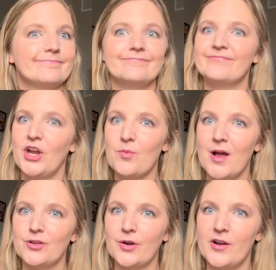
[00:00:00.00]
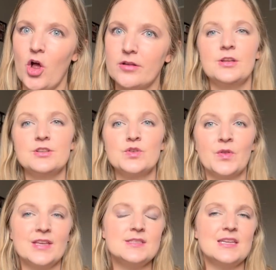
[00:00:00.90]
very well or at all. So
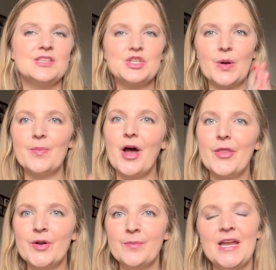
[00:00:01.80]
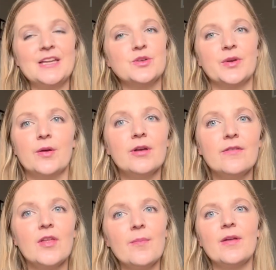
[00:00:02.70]
unless things start bothering me, I don't get rid of them.